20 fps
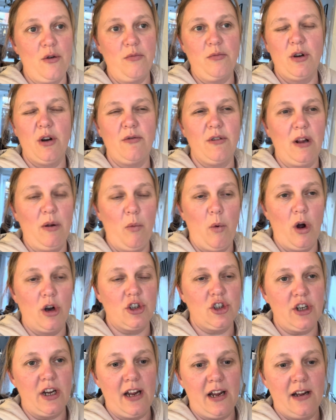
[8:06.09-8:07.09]
We don't really
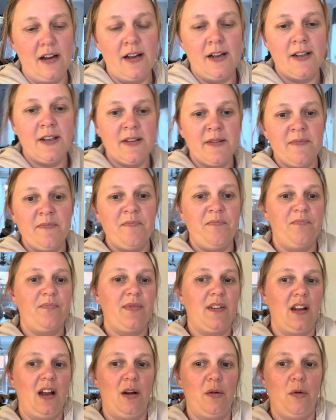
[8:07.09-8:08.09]
watch it.
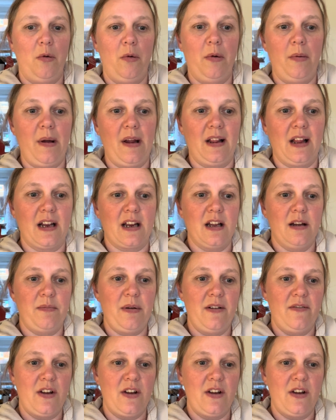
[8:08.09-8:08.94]
And I want to make like a bit of a